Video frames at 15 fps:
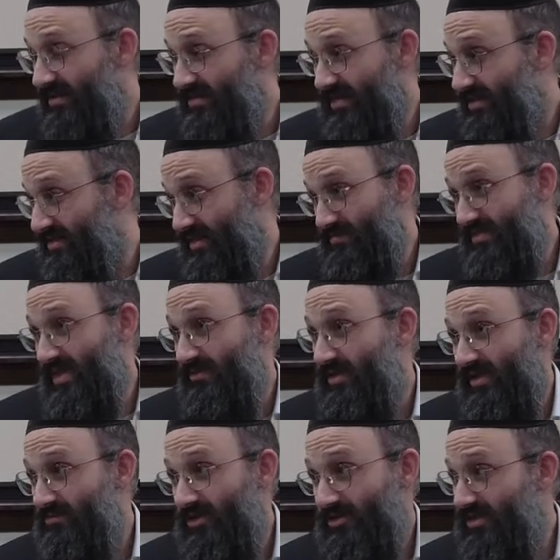It seems that way.
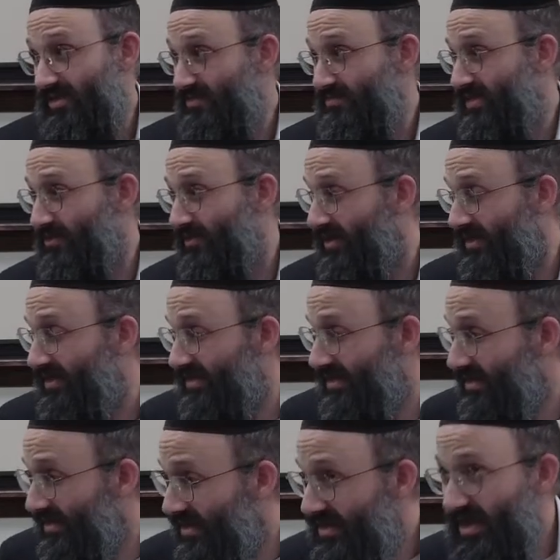It seems that way.
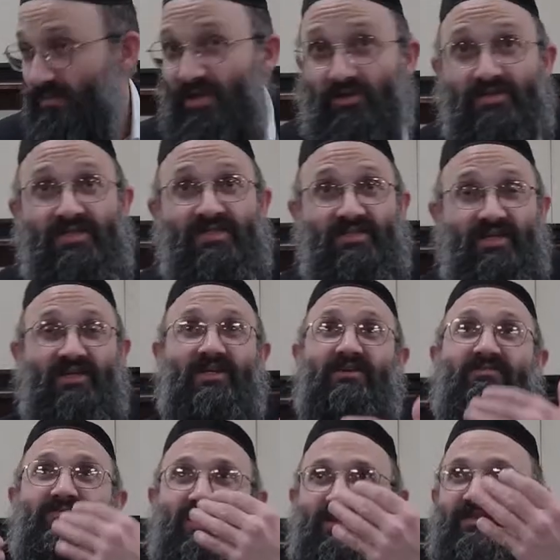I mean, you're sitting
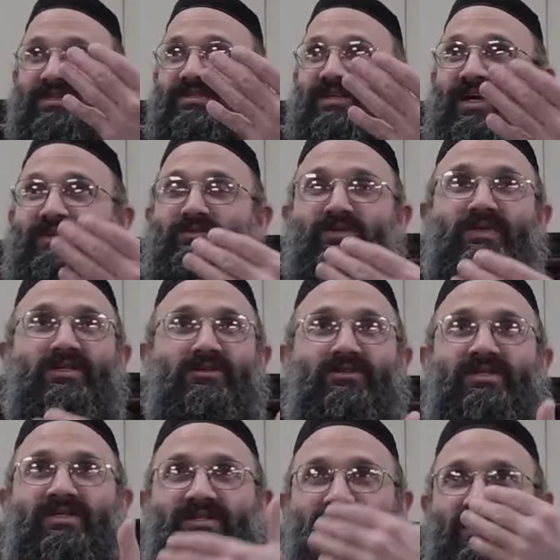in front of this light, which is you're
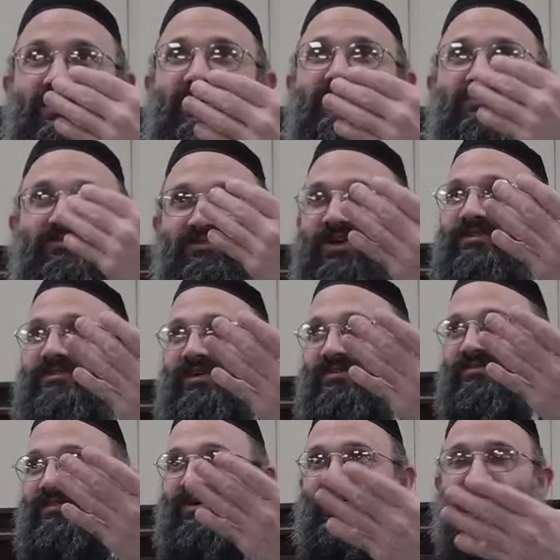sitting in front
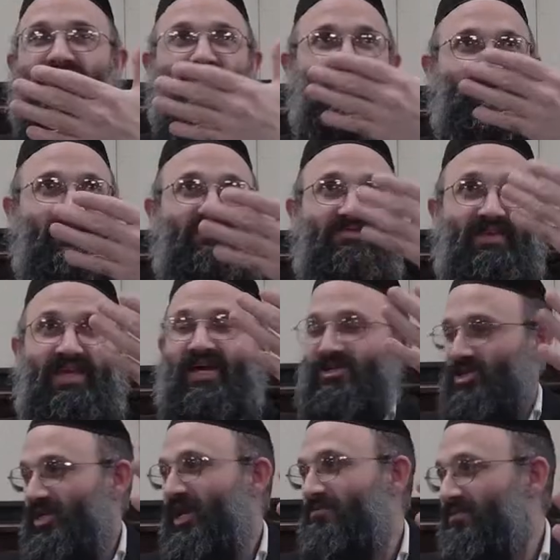of Lefnei
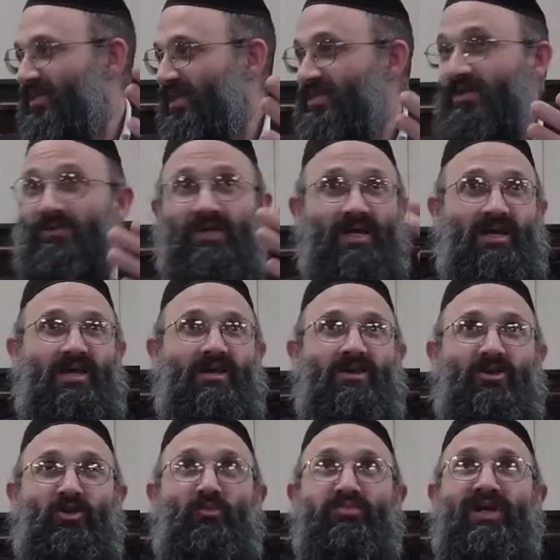Hashem. It's like
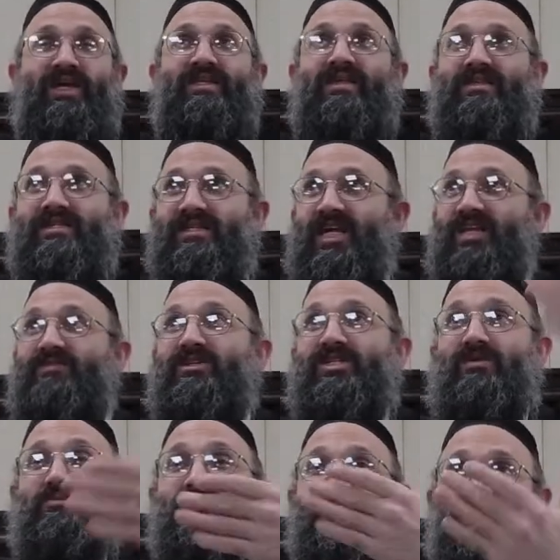you're bringing on this light of
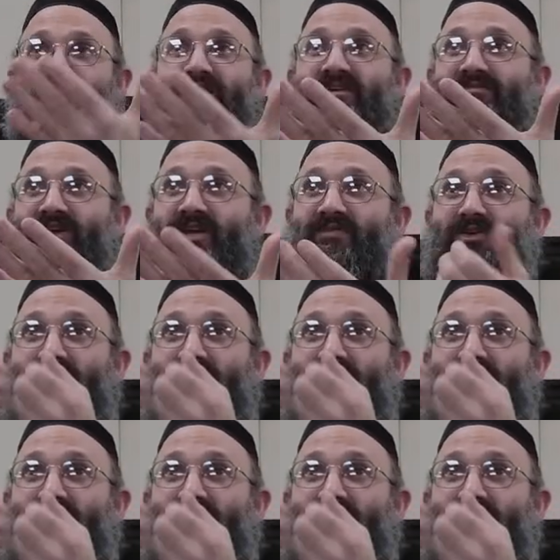Hashem. You're sitting in front of it.